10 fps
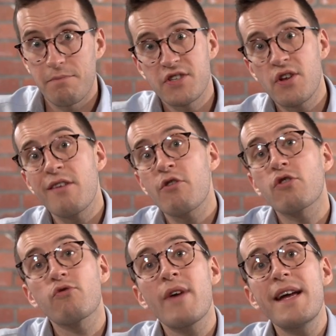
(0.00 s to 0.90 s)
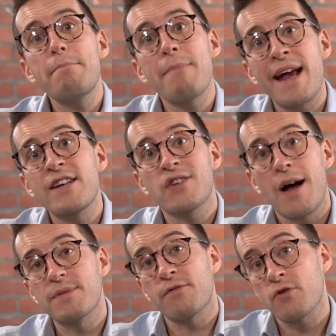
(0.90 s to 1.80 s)
So there are three main
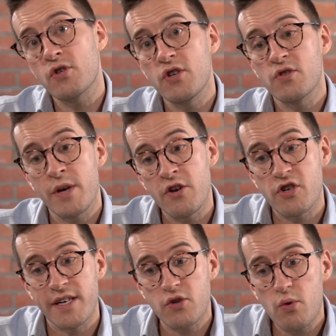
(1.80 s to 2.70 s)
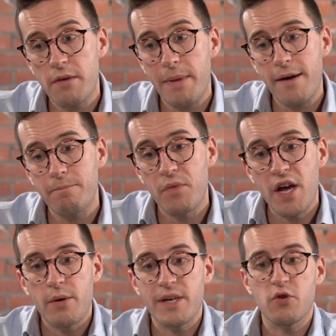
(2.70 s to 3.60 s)
types of returns we usually talk about.
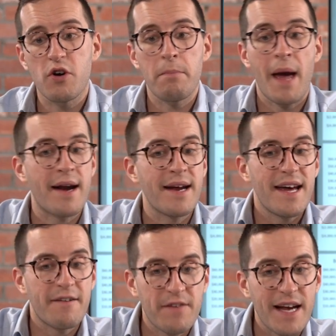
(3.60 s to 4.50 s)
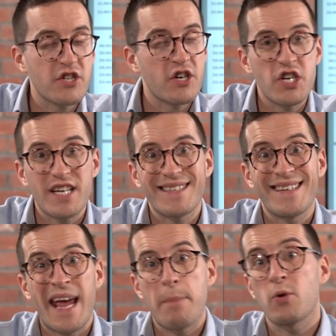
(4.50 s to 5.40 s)
We talk about inflation adjusted
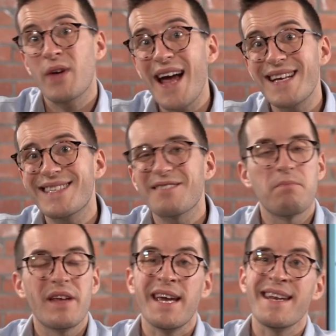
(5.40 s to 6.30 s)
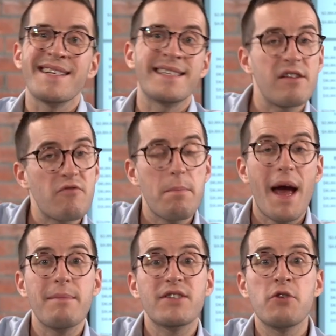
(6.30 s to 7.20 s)
capital gains, any debt
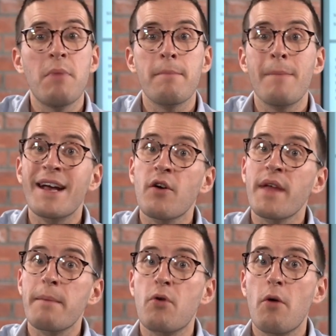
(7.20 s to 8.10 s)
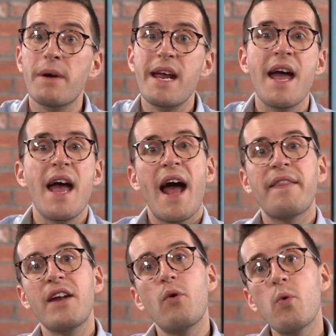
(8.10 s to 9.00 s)
repayments you might make on that property, and
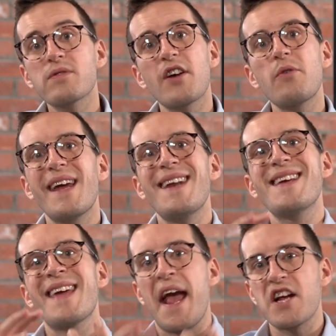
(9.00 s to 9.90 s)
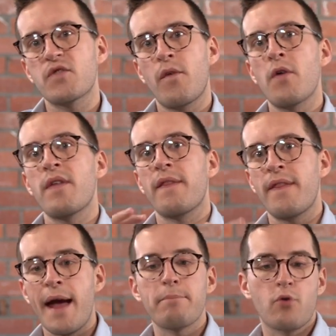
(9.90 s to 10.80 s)
then also any cash flow that
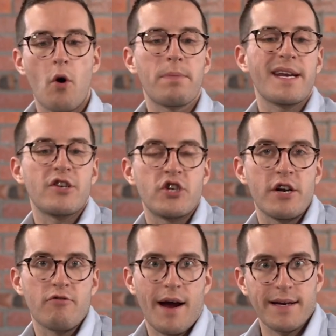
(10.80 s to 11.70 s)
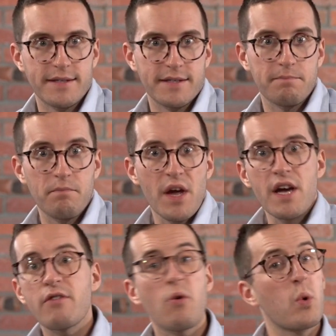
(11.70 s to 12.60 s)
that property generates.
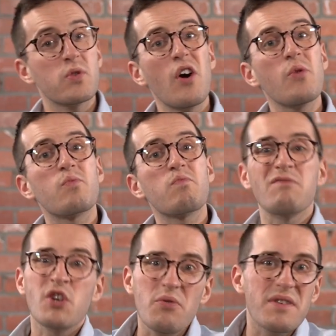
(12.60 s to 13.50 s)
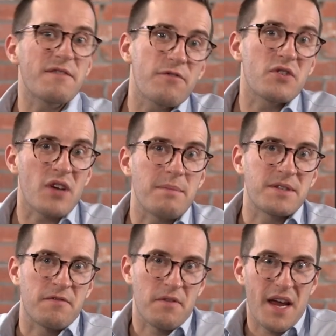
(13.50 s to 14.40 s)
There are also two different types
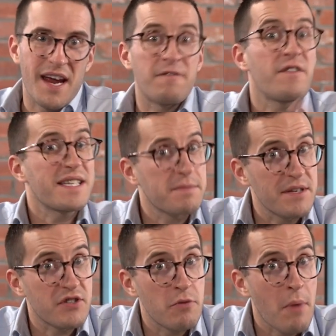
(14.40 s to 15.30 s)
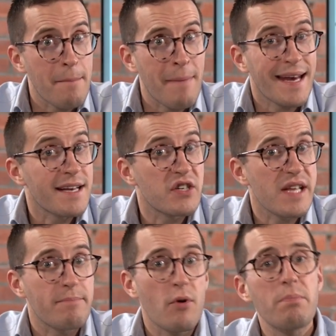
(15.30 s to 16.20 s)
of investments you might make into
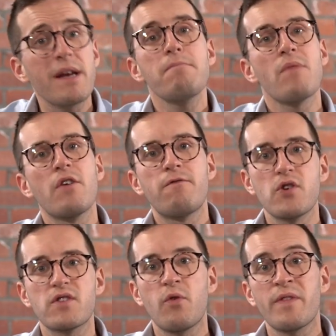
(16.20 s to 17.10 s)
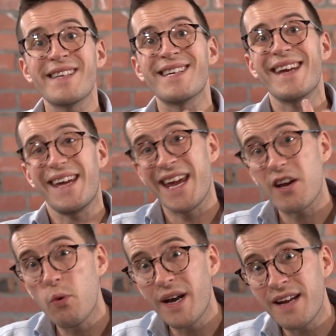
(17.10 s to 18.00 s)
that property. First of all, there's an
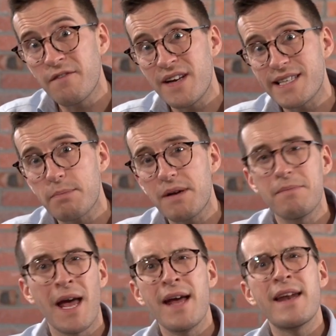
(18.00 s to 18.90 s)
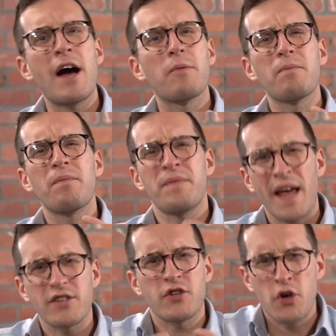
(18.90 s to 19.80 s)
equity investment. Now,
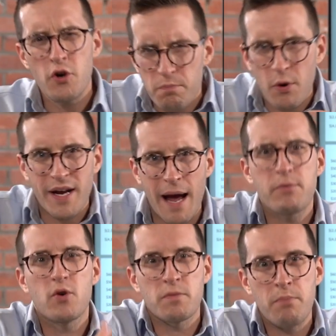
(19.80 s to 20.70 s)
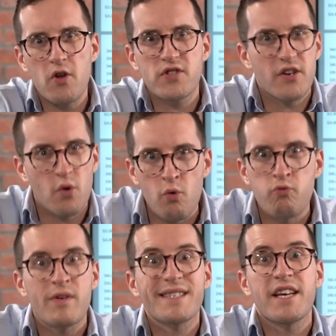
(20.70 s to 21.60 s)
that's you putting up your deposit or
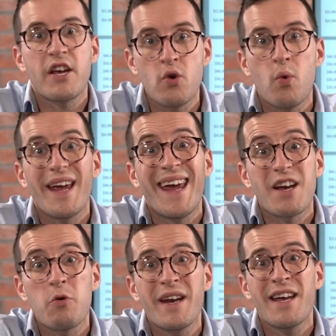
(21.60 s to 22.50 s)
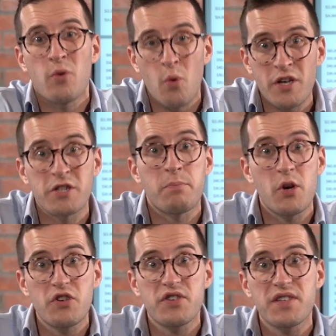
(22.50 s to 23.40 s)
risking your equity in order to
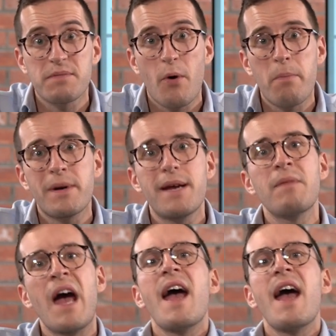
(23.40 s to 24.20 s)
purchase this property.